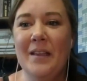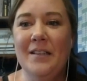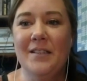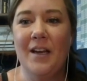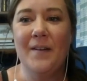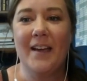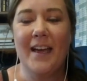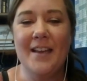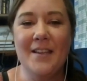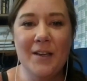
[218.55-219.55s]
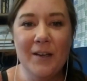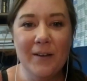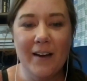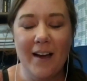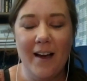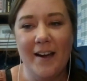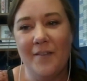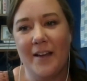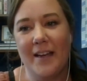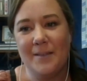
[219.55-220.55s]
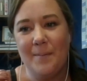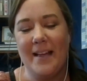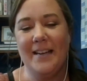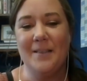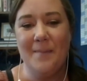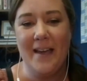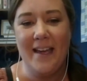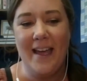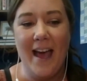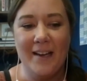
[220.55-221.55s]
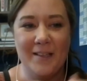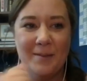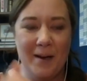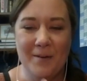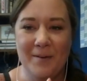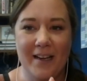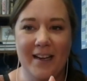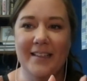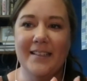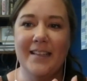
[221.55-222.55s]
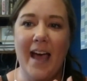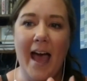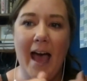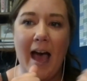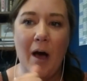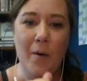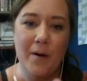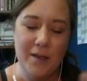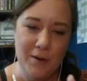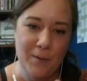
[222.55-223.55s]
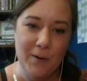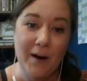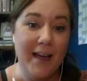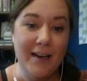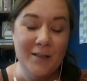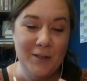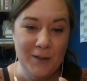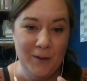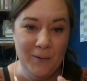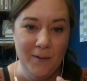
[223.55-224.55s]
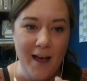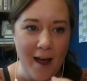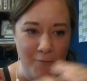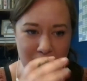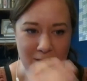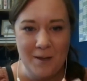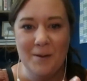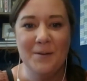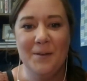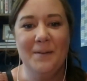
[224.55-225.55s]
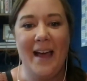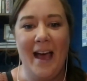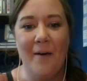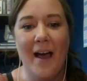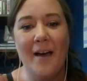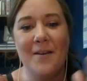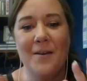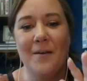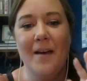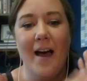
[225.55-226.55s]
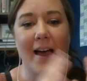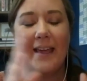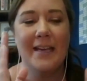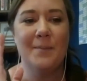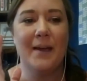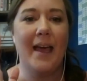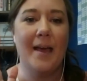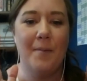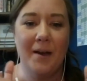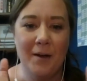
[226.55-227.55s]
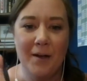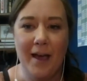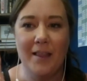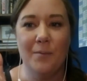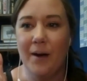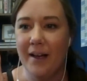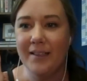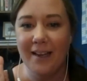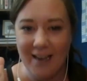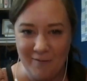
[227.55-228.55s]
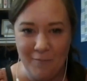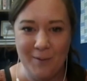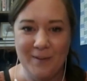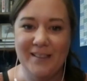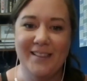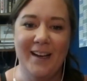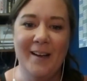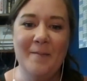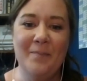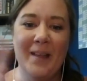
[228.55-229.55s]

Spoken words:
So can you kind of explain to me and to my audience how you got into everything you do now, how you, I guess, became, I know you hate the word, an influencer,